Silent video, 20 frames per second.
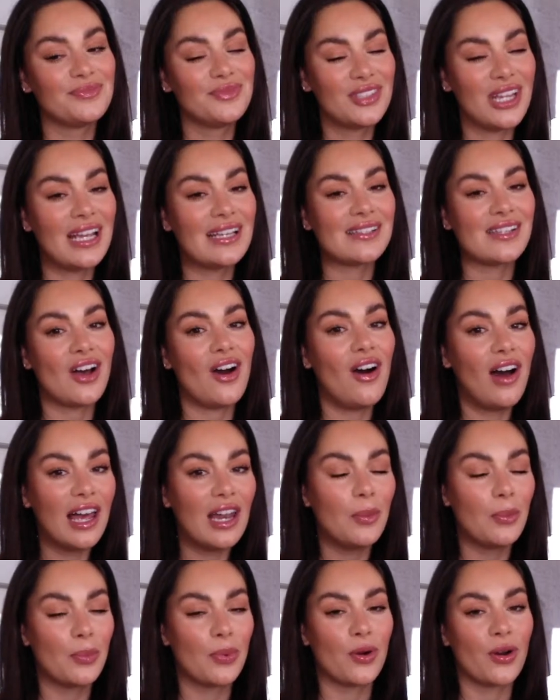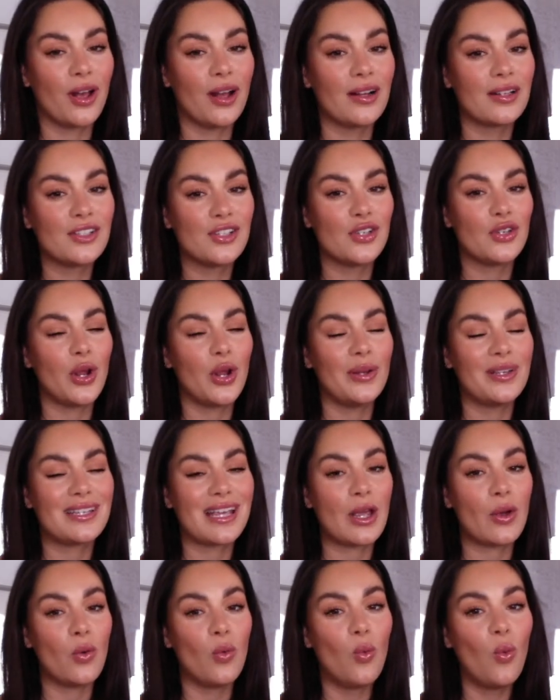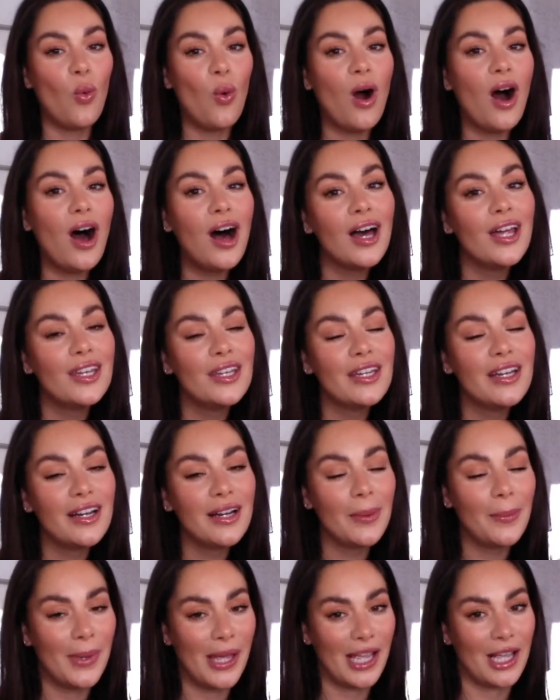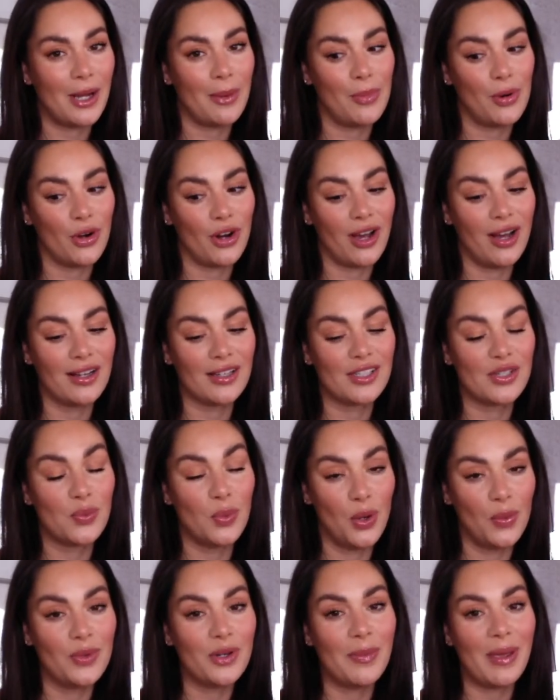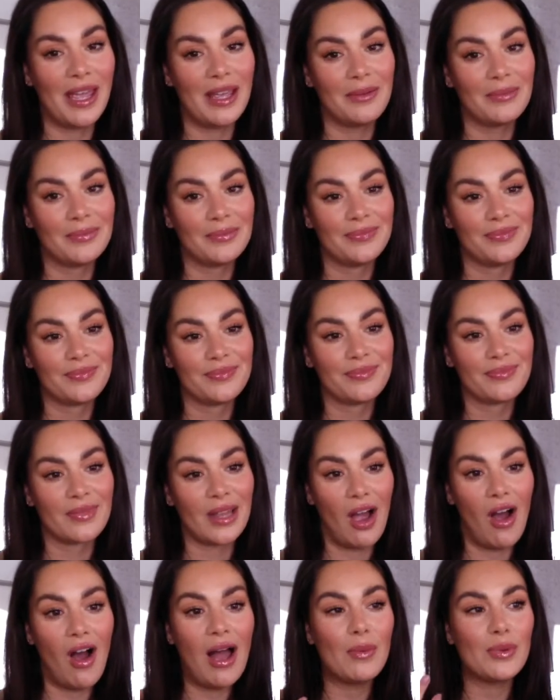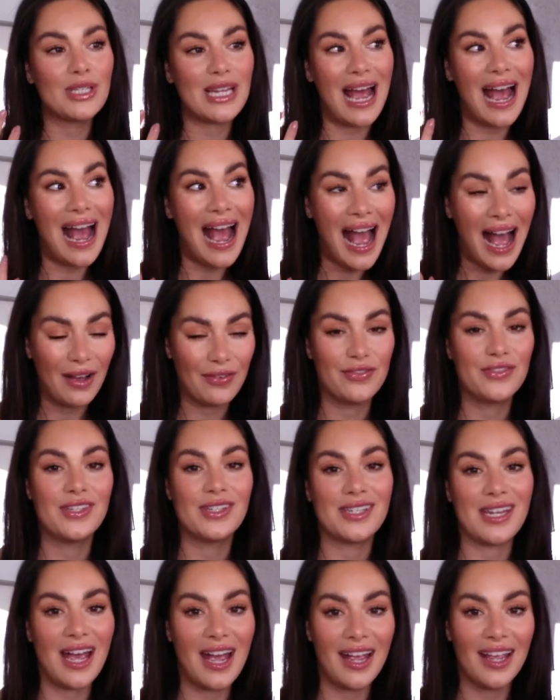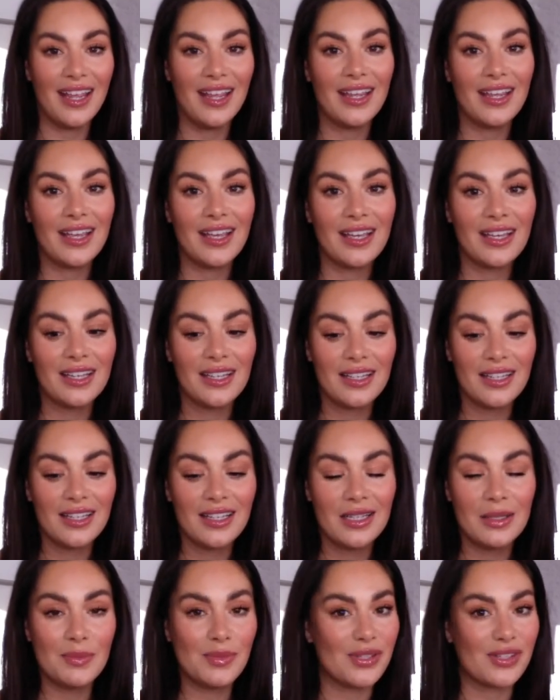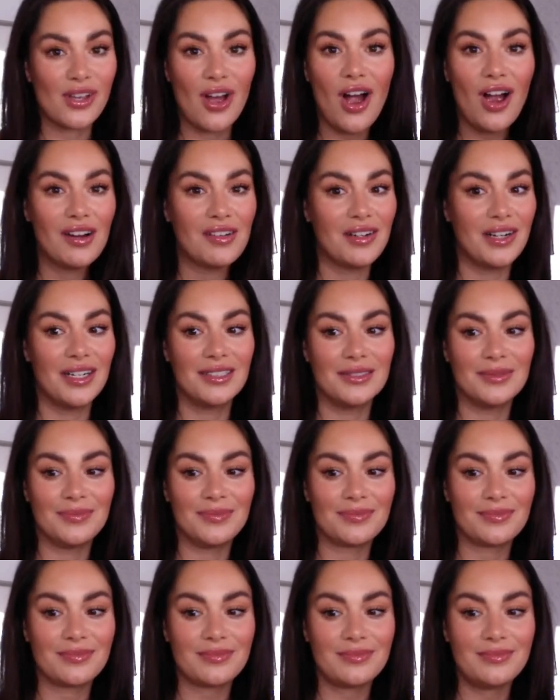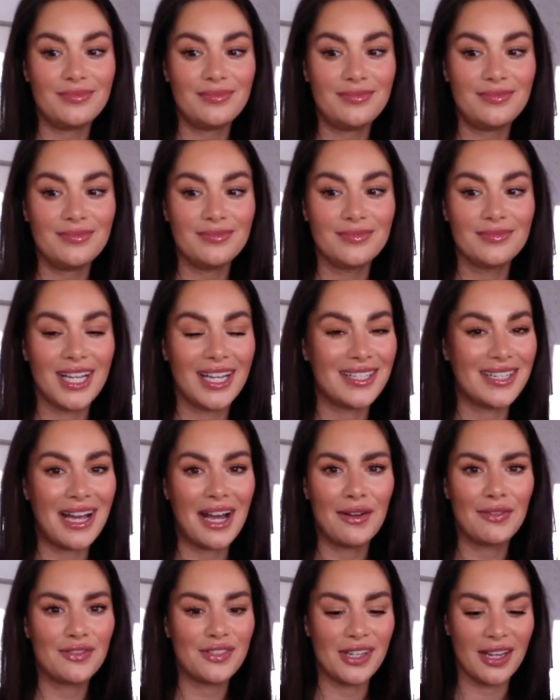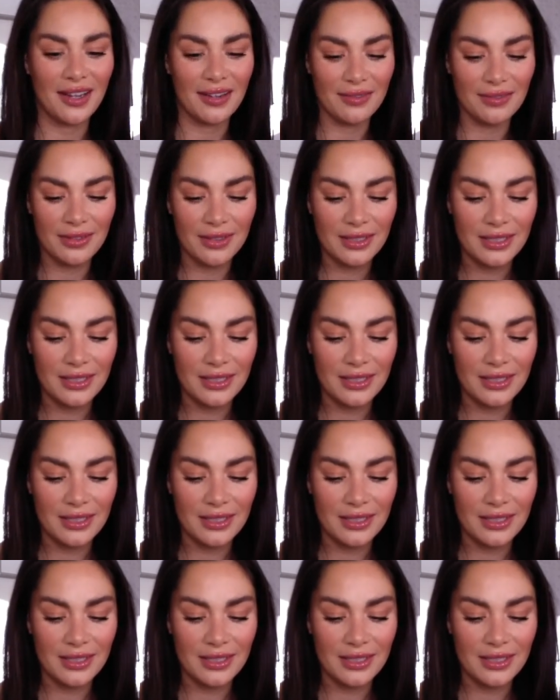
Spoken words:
Desert island product. You could only take one makeup product. What would it be? I would have to take mascara. I'd have to.